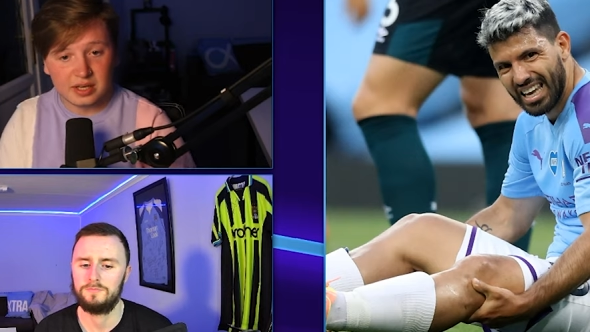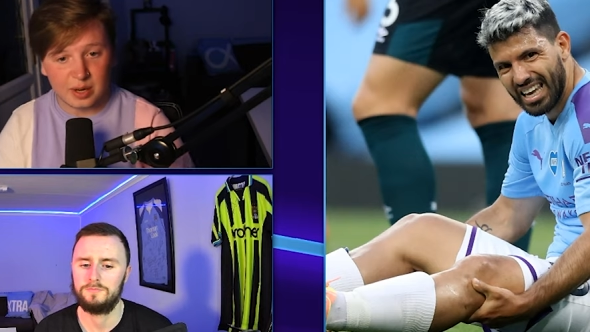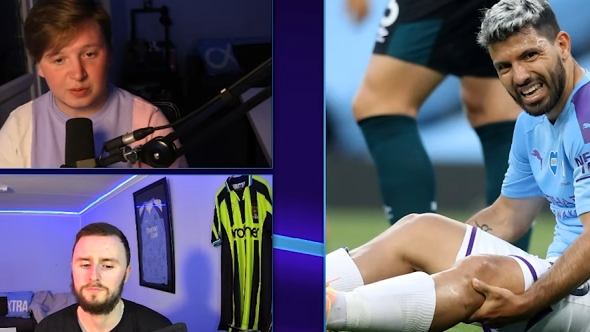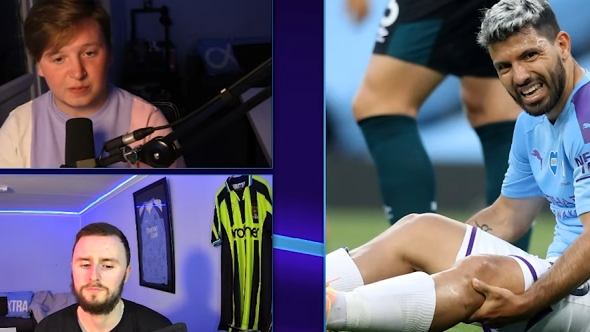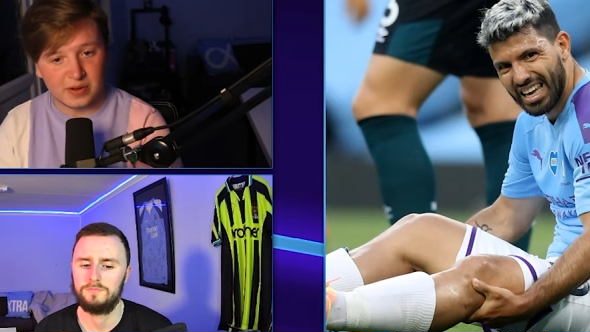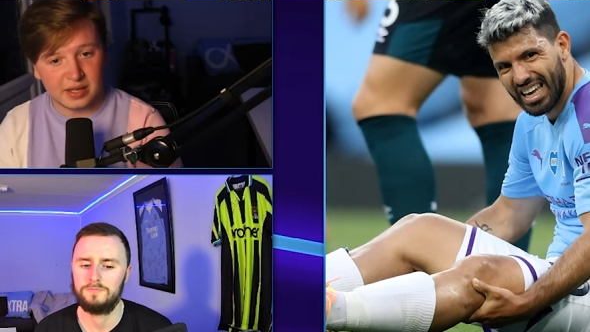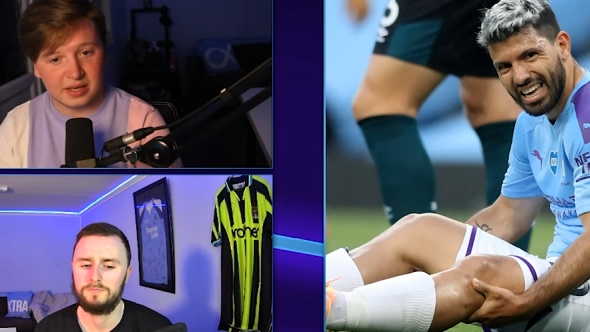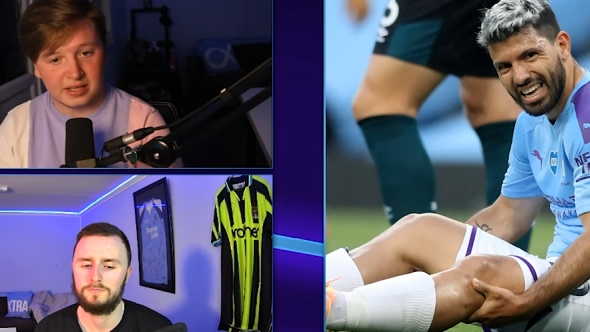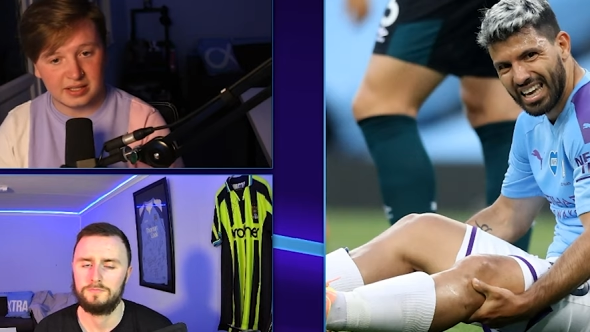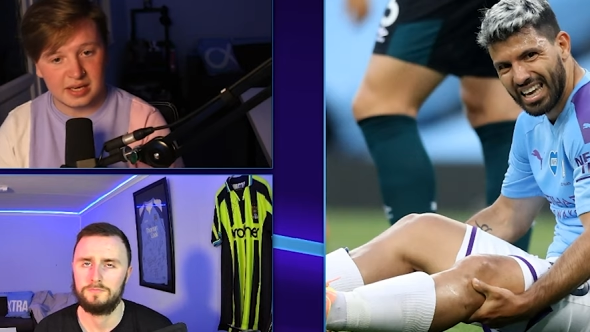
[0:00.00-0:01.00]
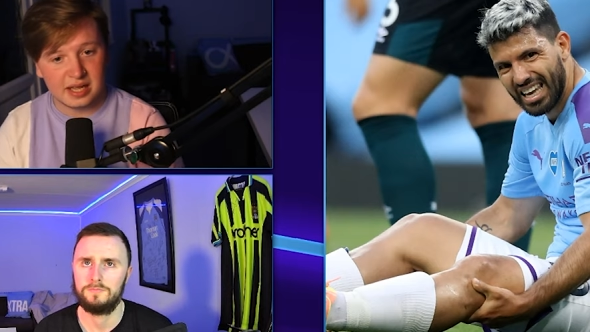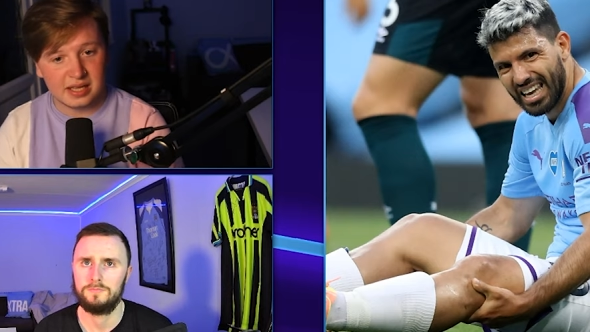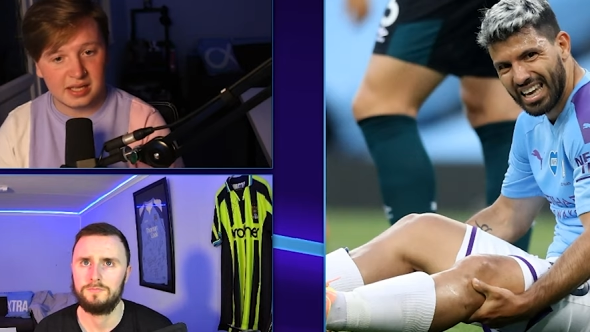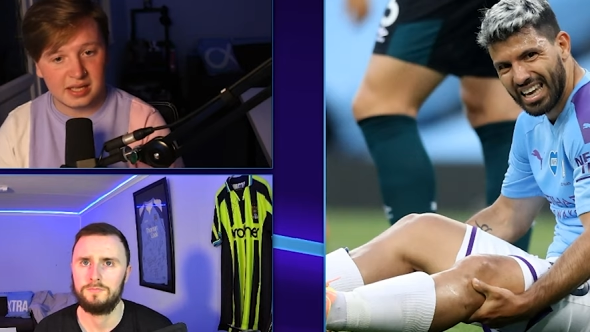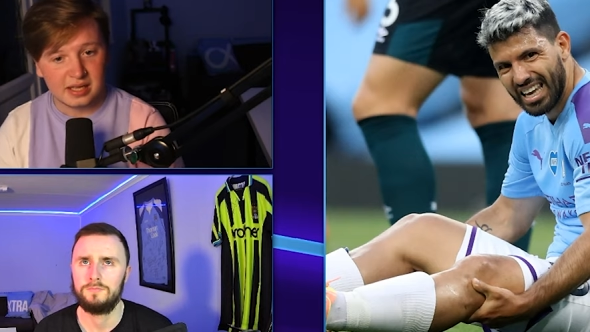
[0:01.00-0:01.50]
Speaker 1: and he was feeling his
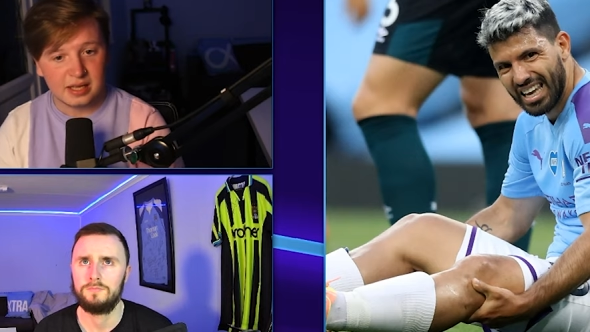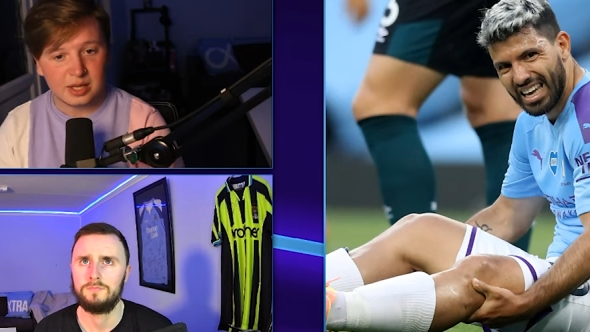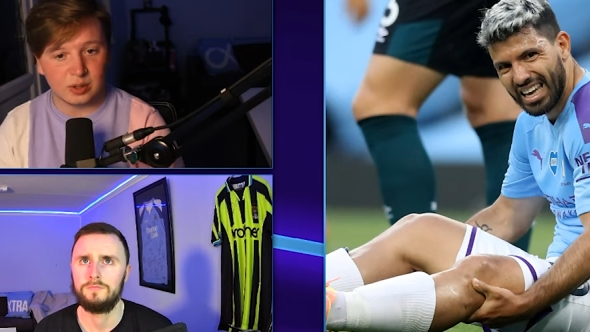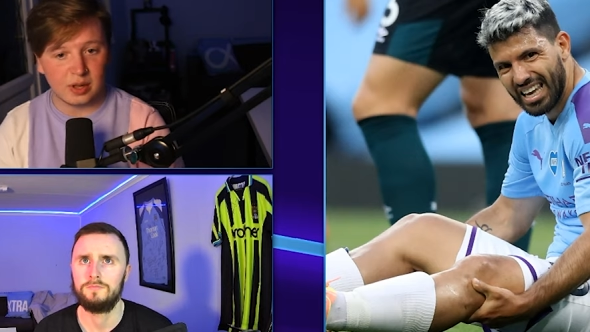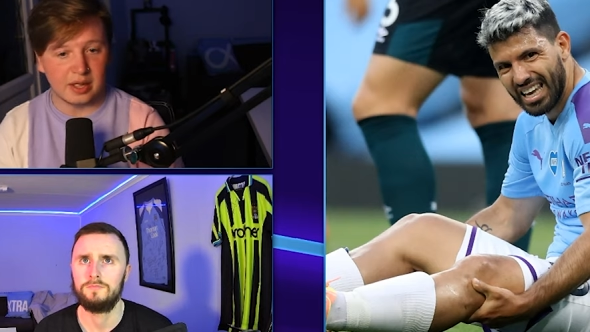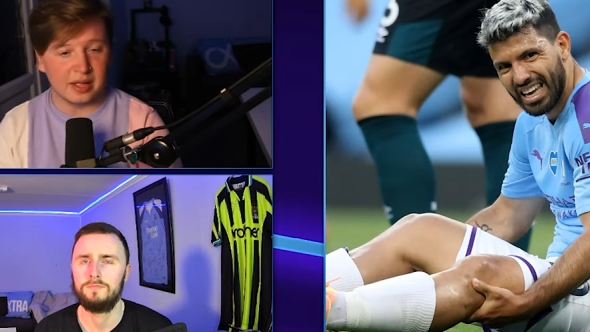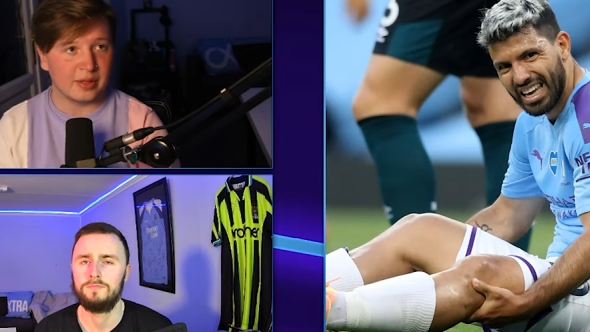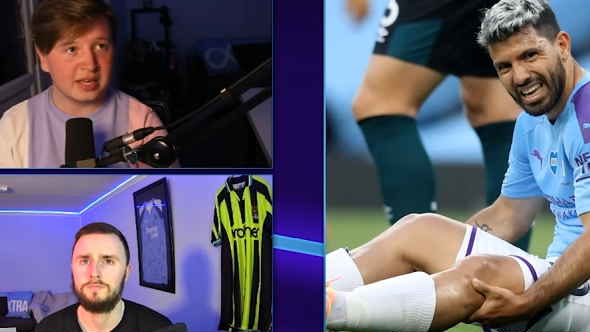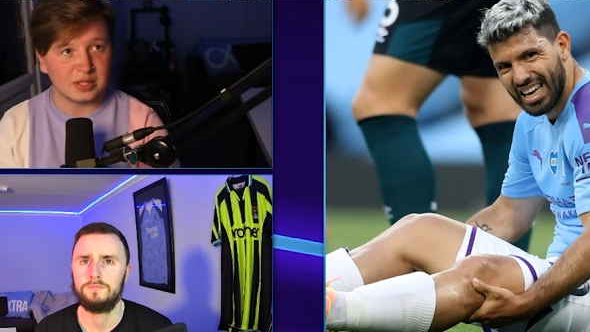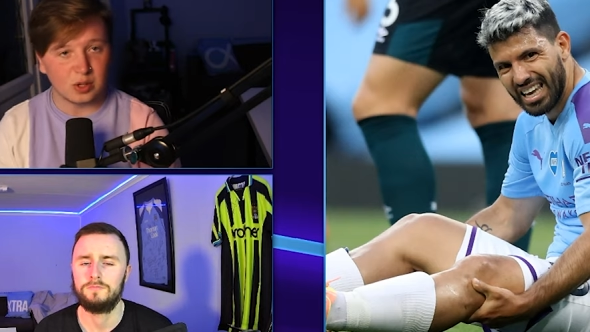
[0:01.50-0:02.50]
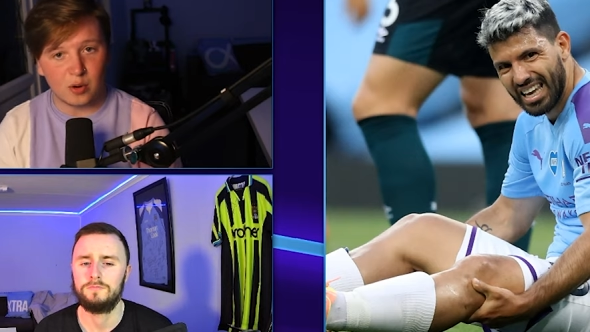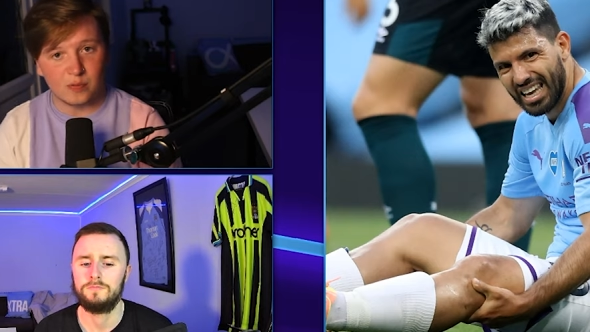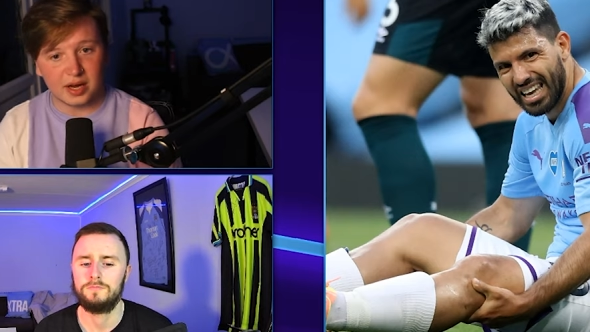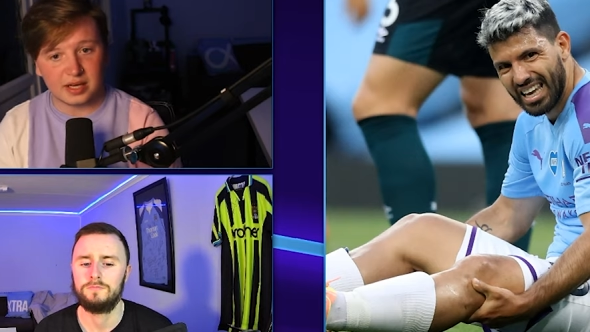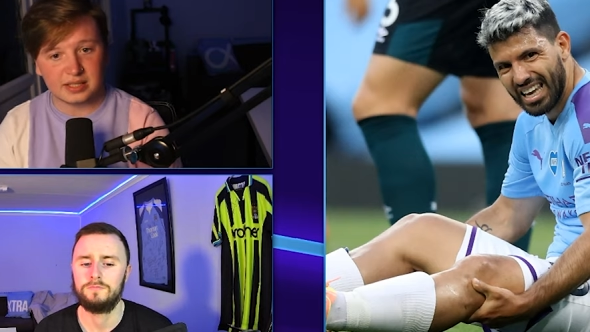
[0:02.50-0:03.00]
knee. Mm. So I think he's
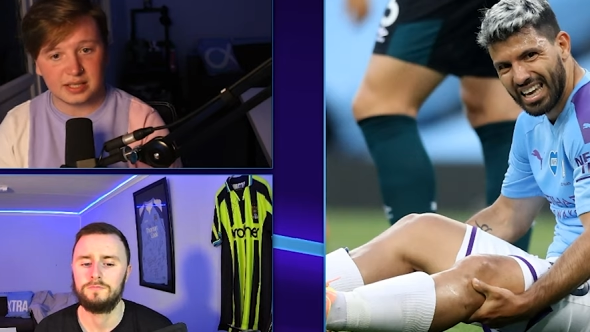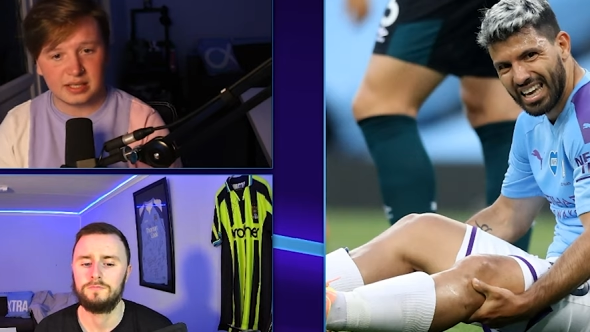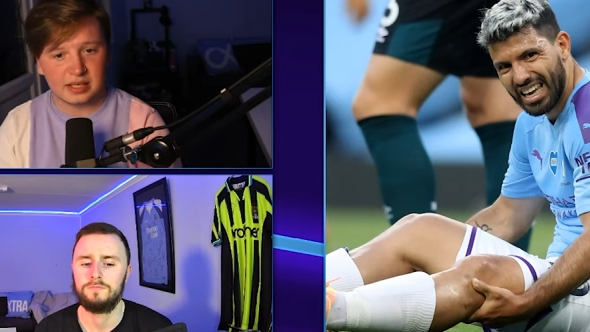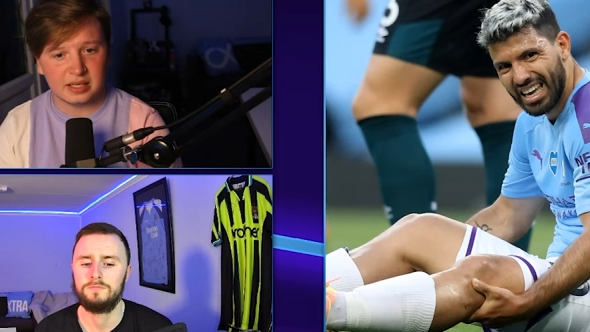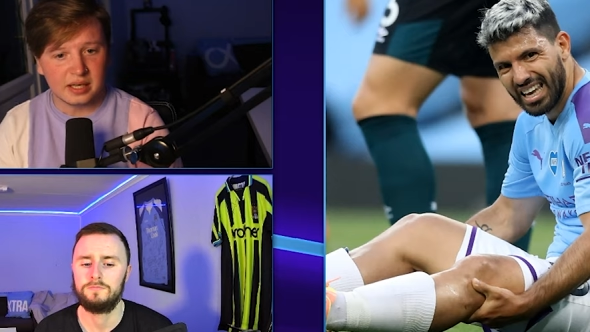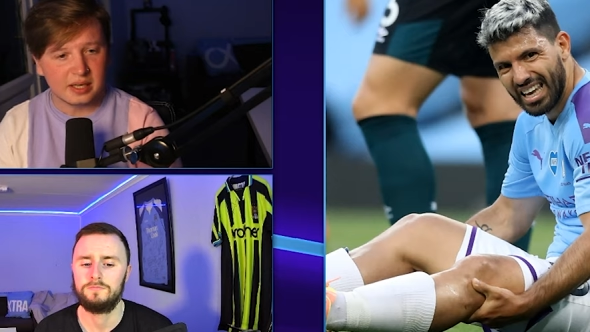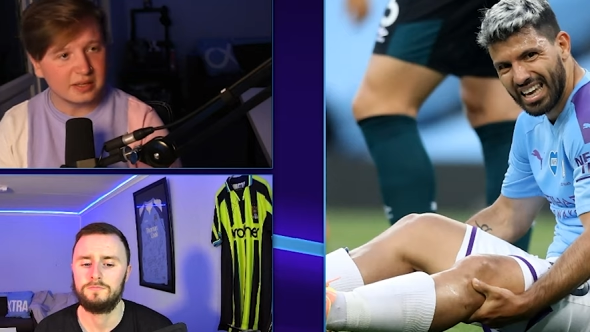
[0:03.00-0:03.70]
overextended.